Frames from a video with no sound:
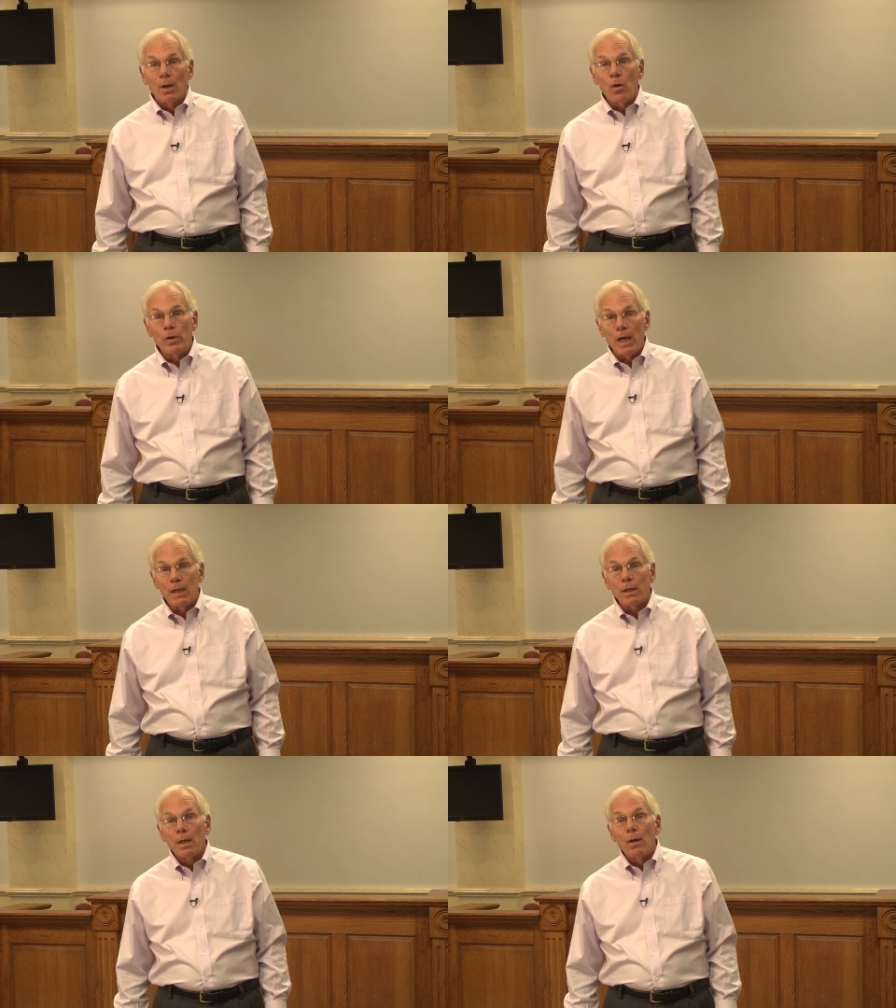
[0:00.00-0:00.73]

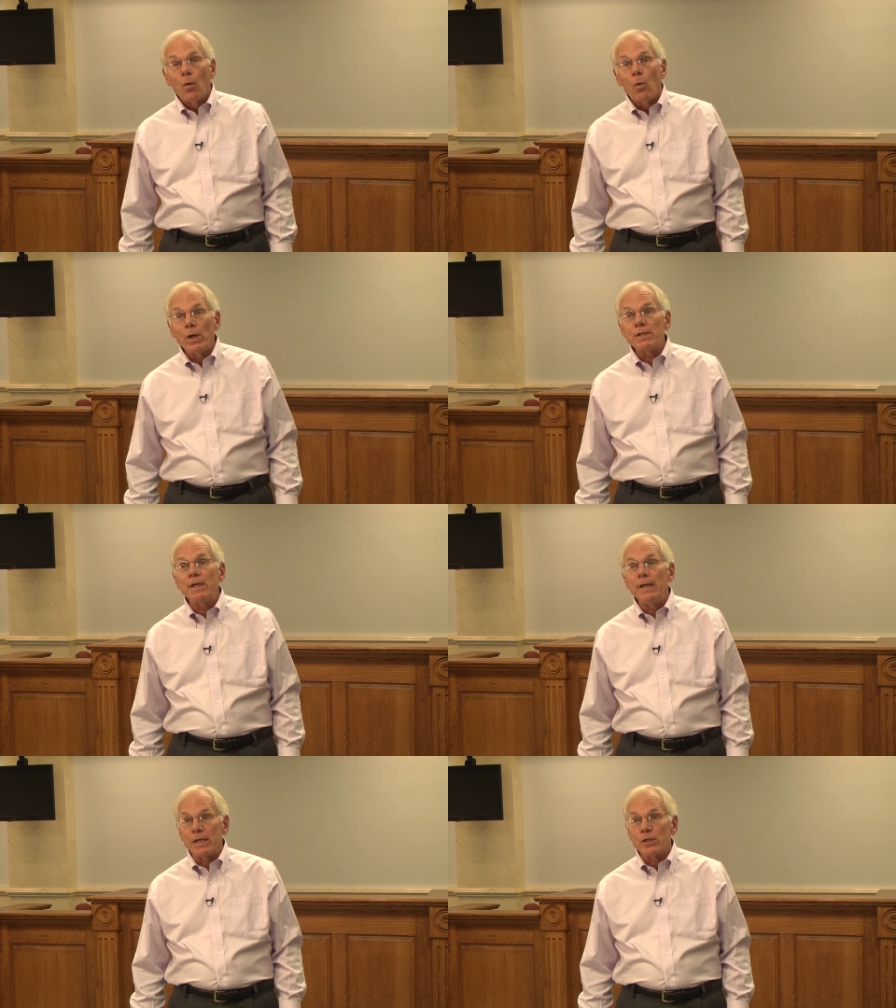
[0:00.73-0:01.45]
Okay, what's
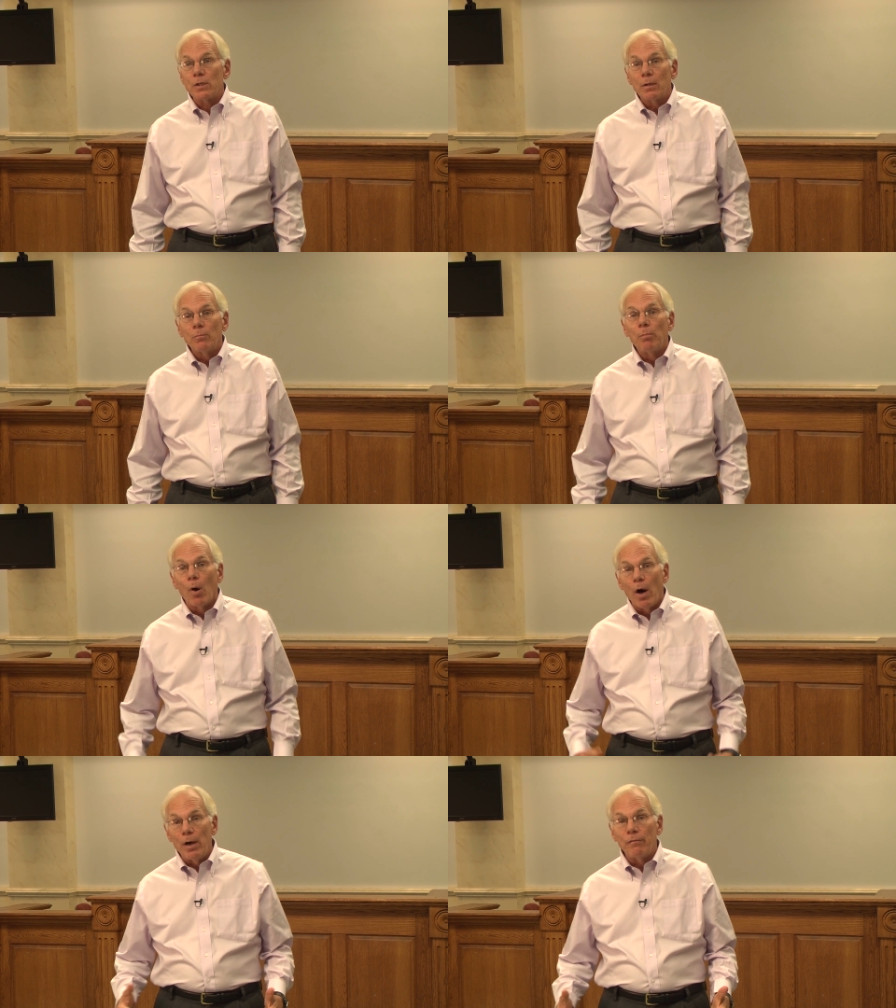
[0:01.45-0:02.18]
the next
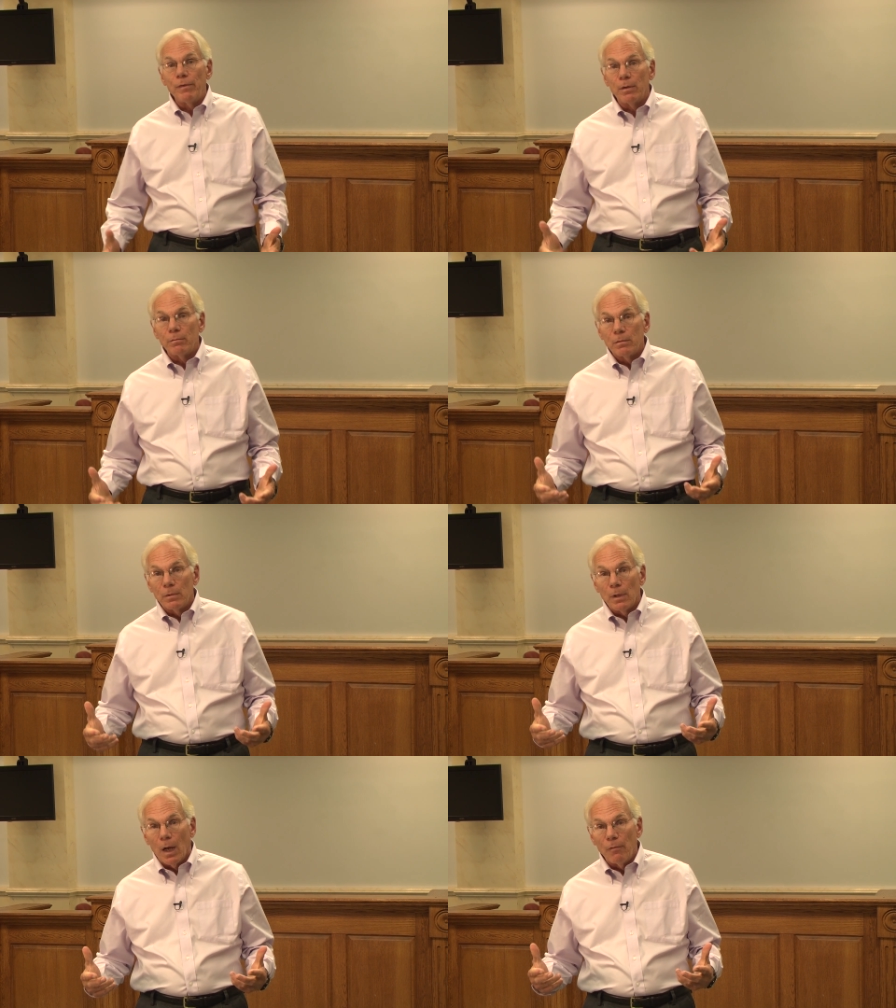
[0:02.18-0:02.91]
part
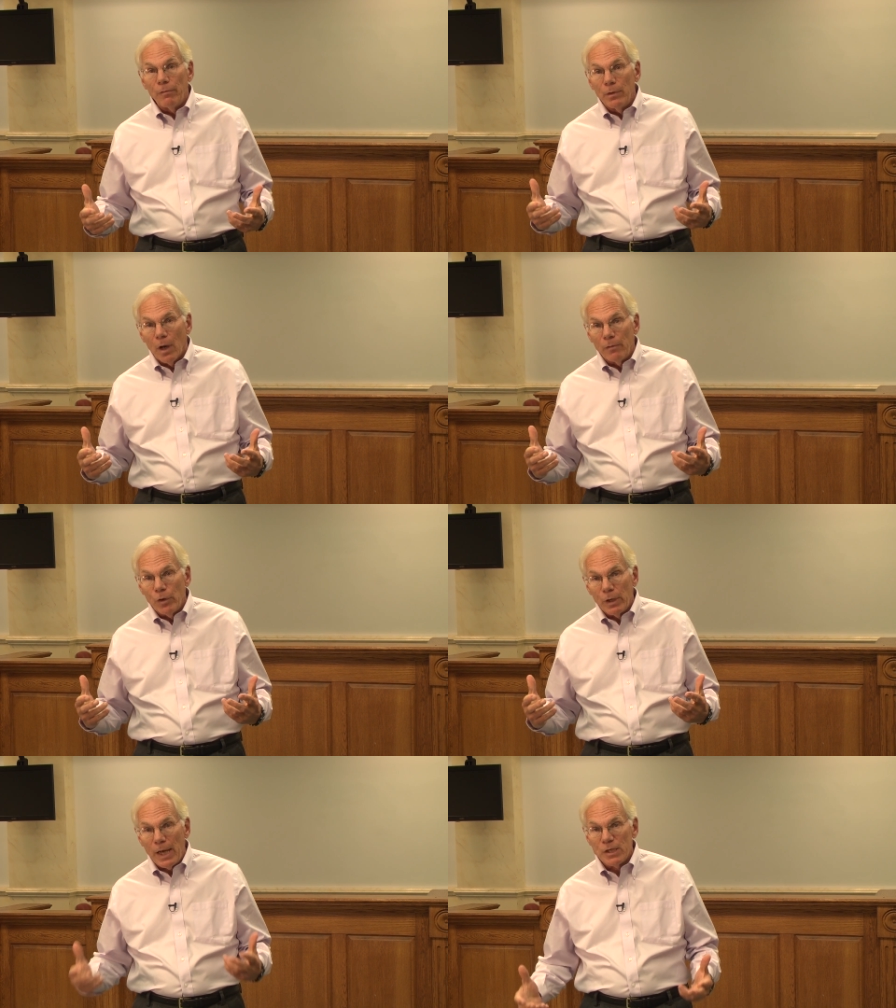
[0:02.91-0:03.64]
of
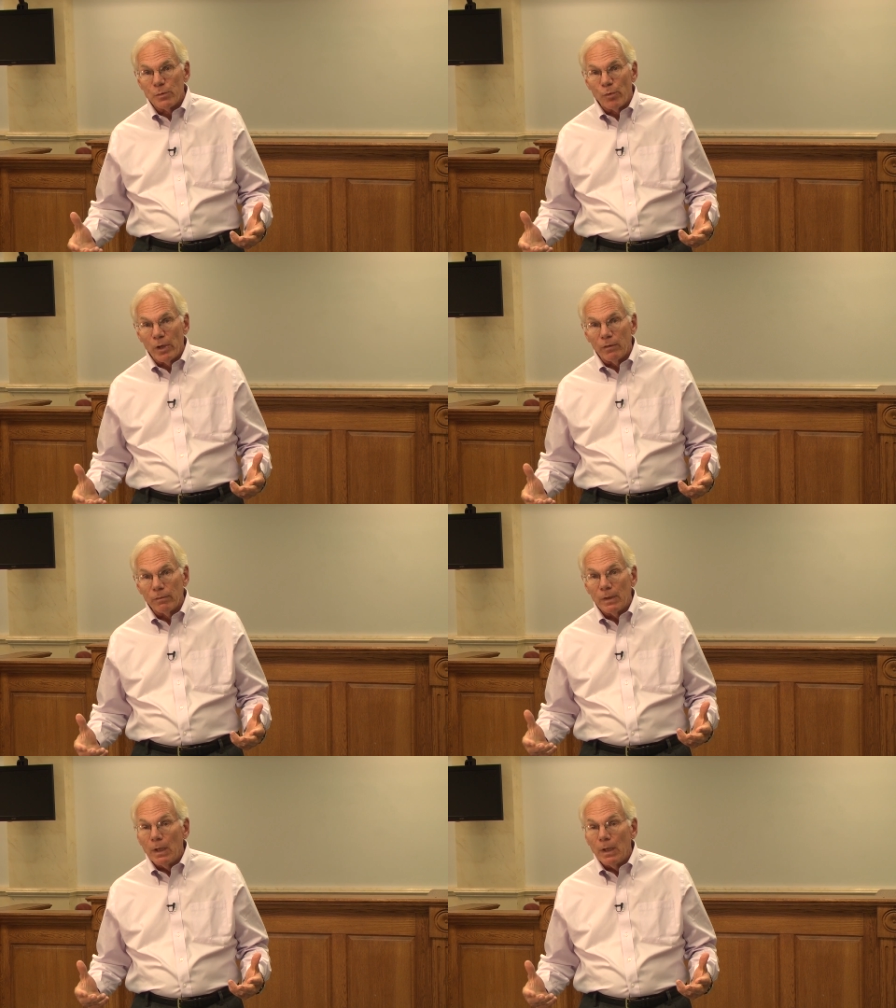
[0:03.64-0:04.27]
your case brief?